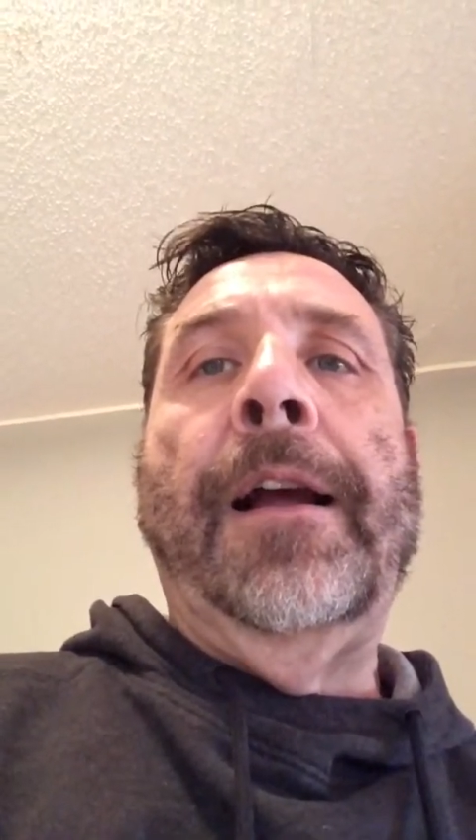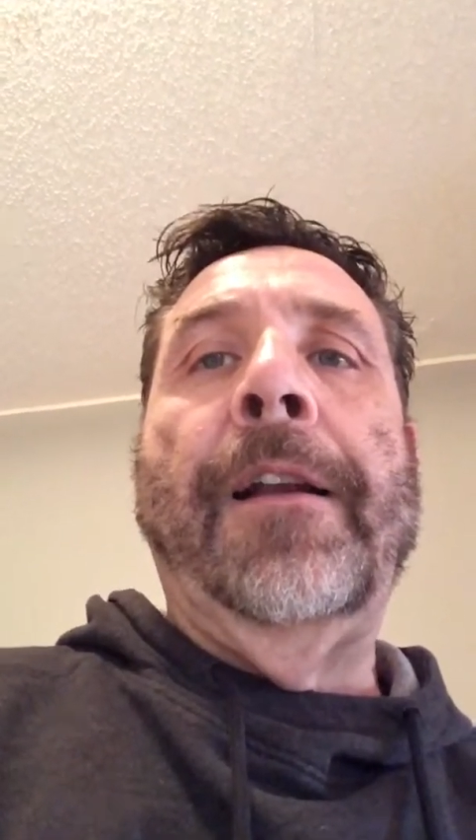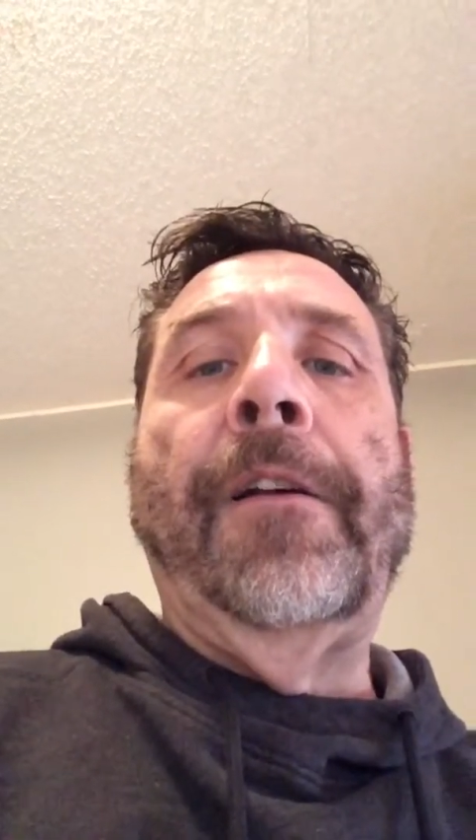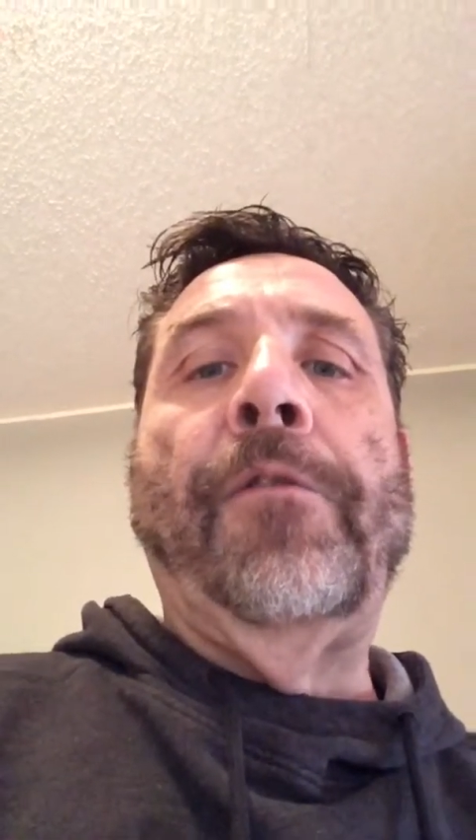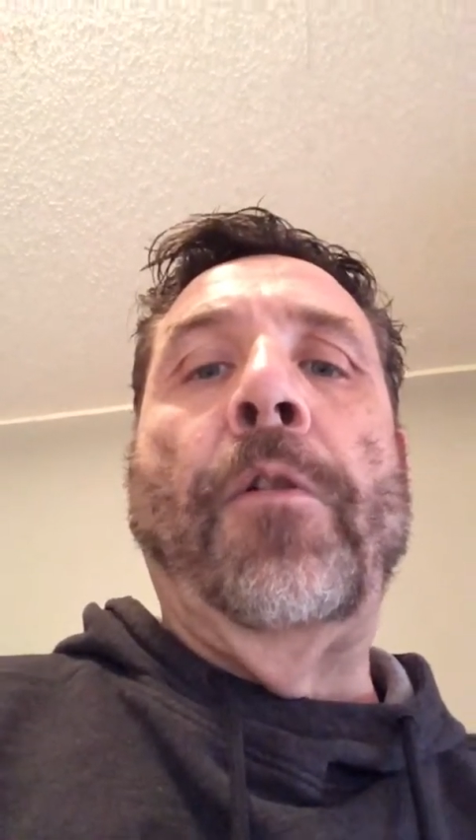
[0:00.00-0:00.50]
I
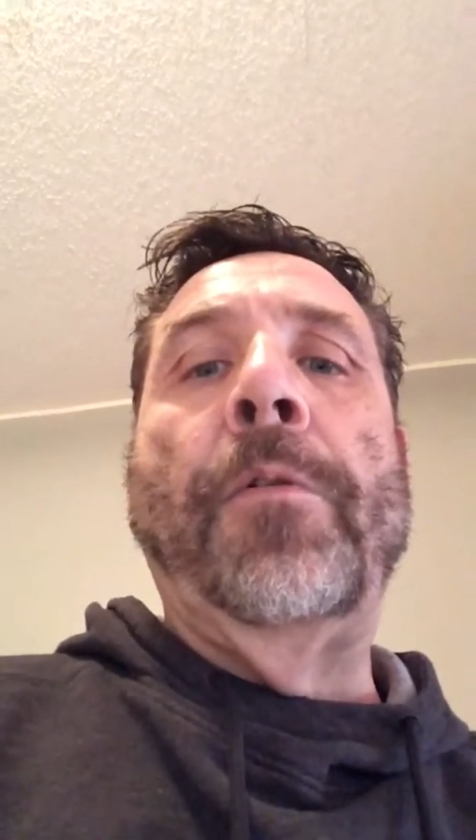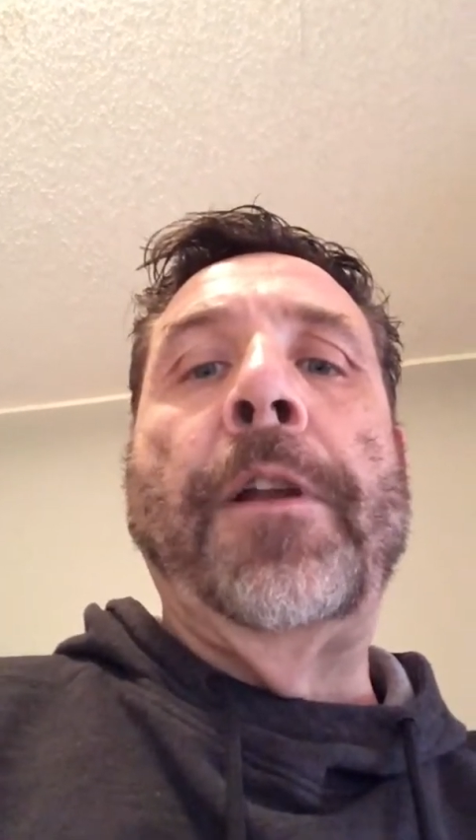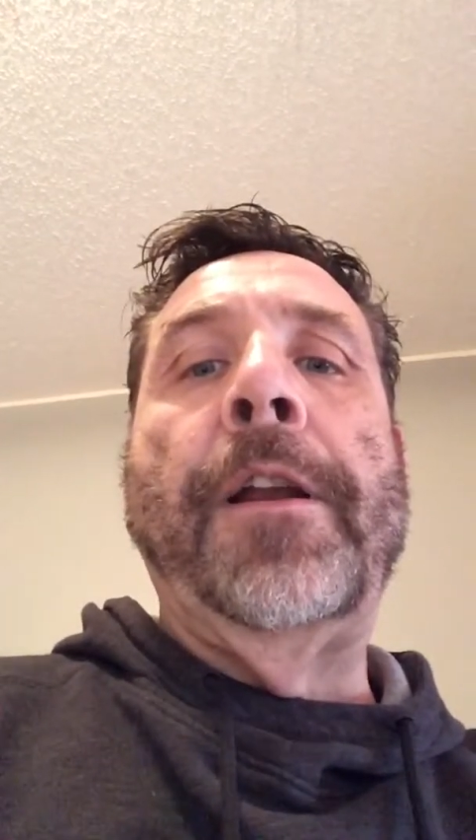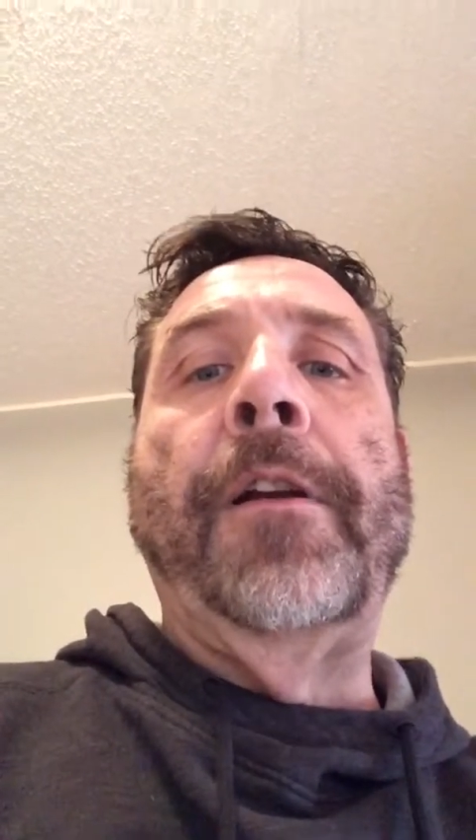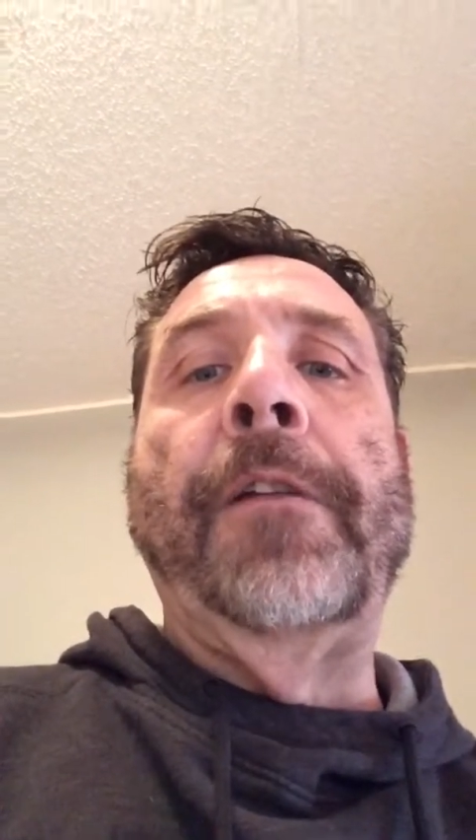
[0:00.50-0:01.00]
look forward
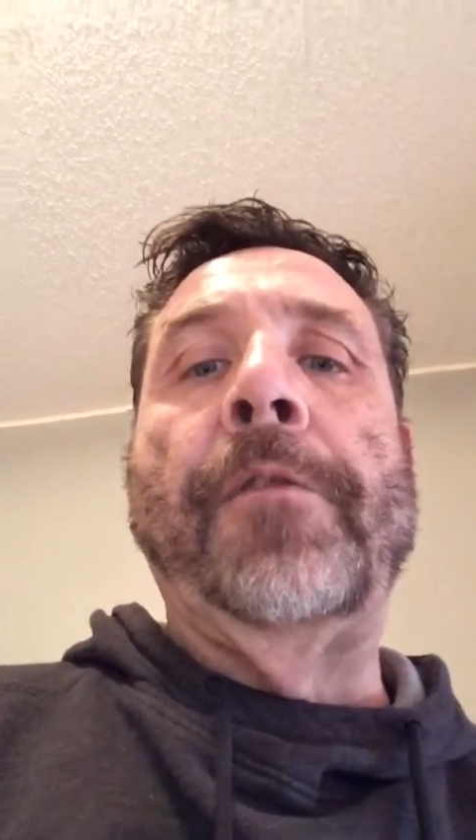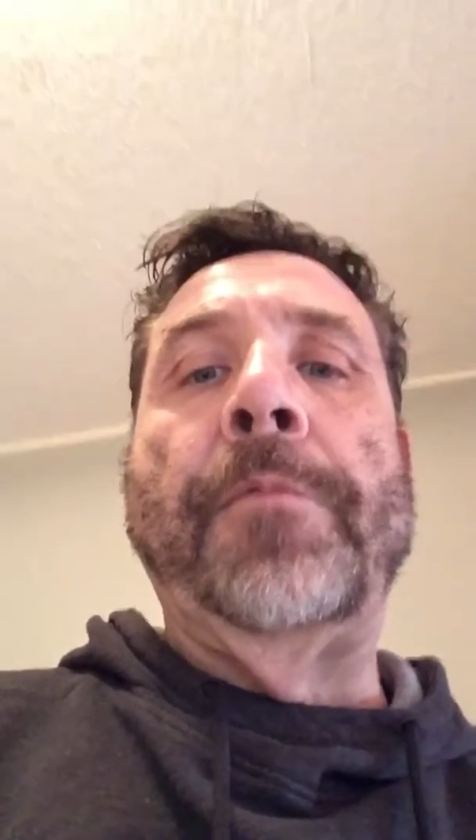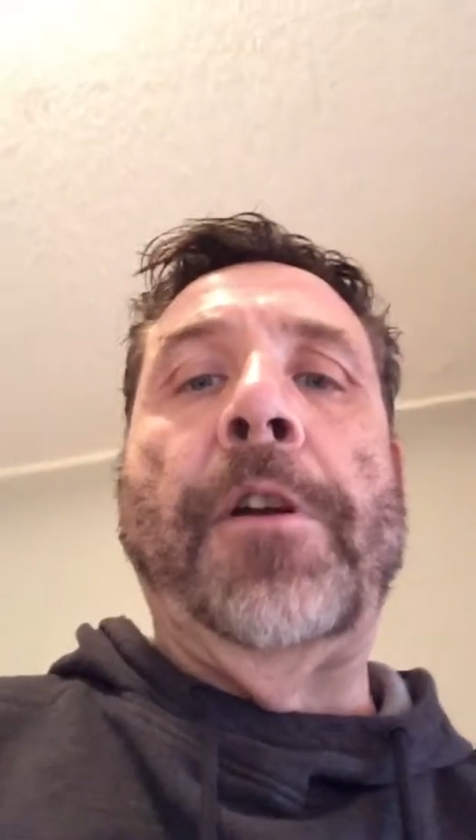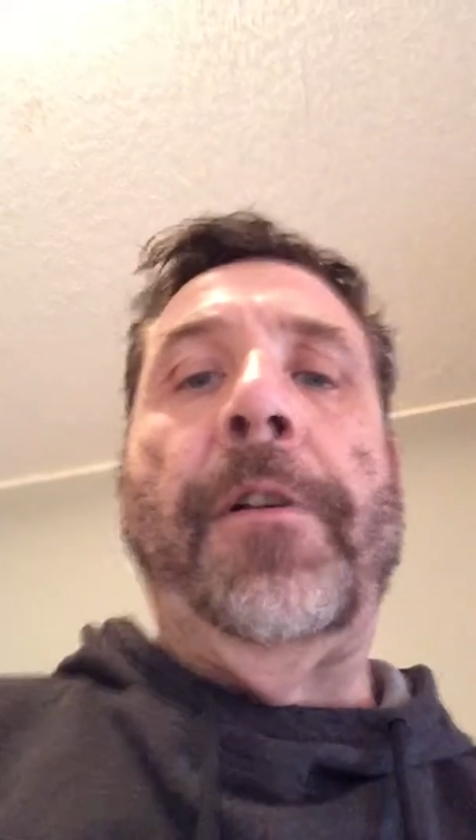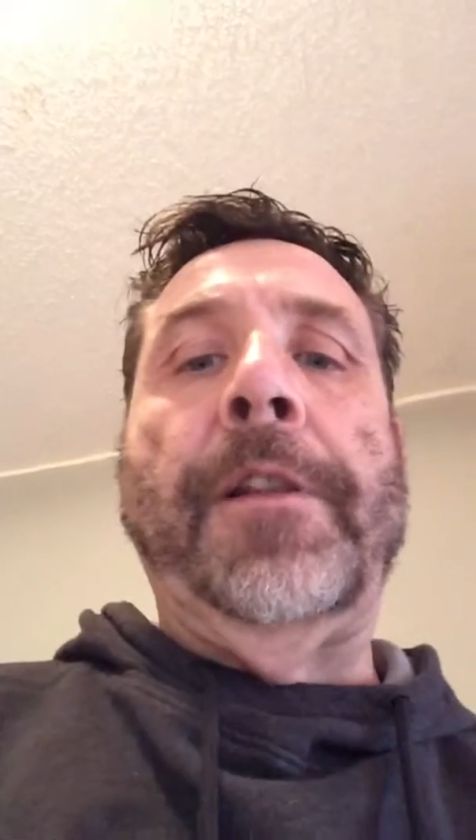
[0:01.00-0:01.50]
to hearing
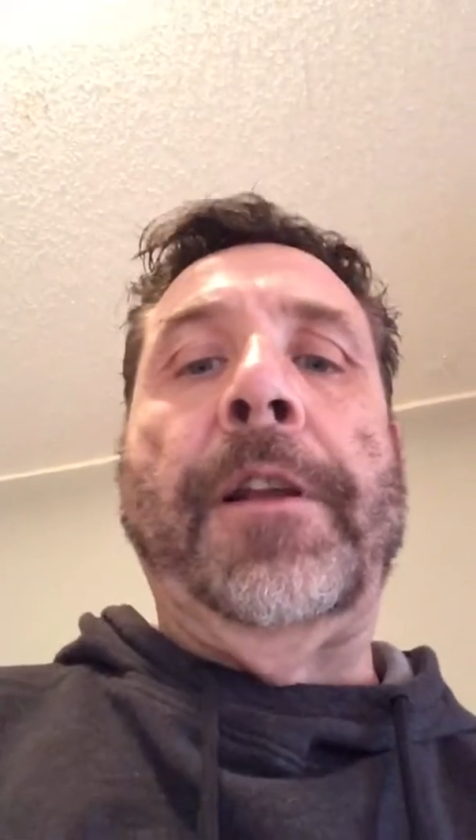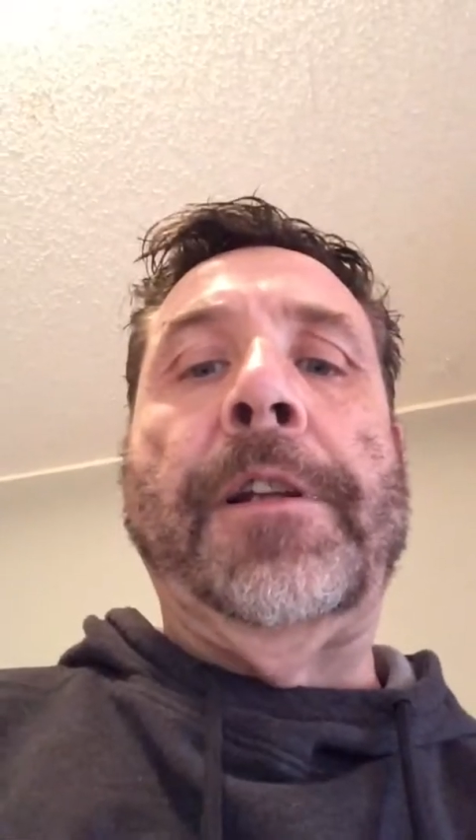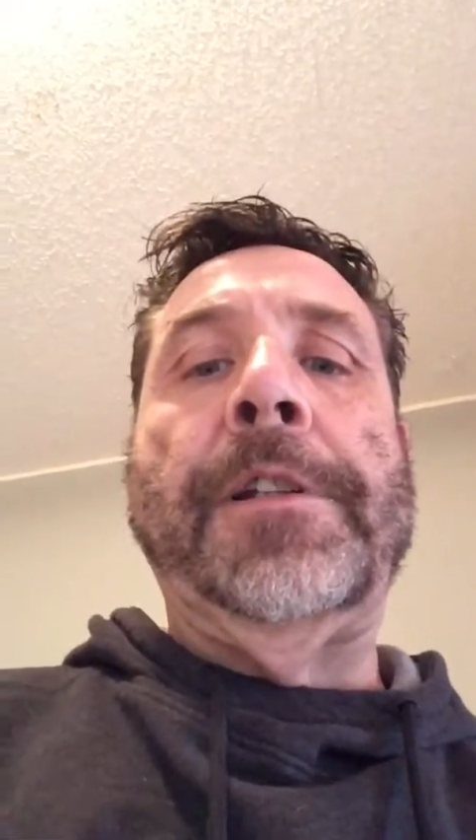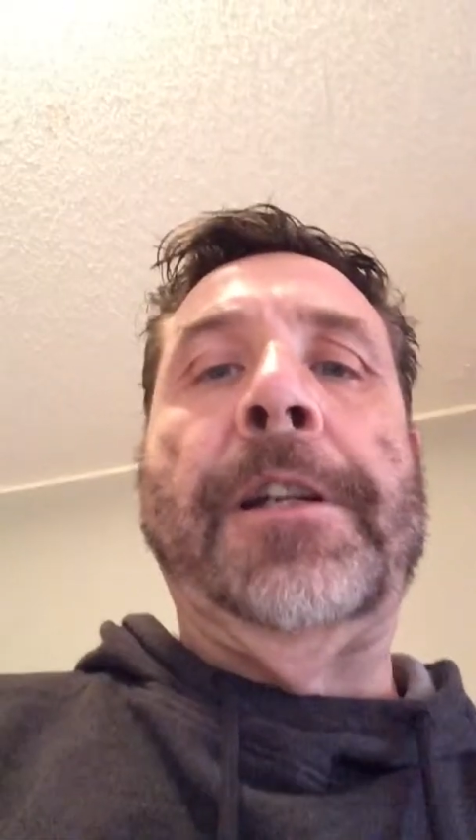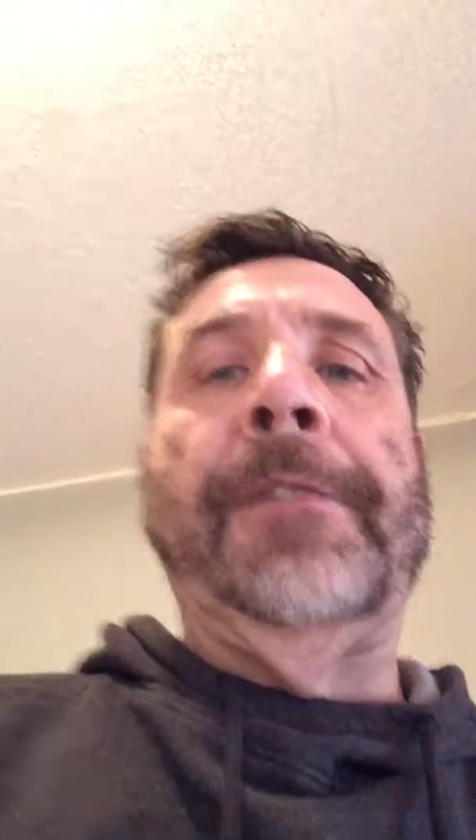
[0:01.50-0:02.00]
from you on this.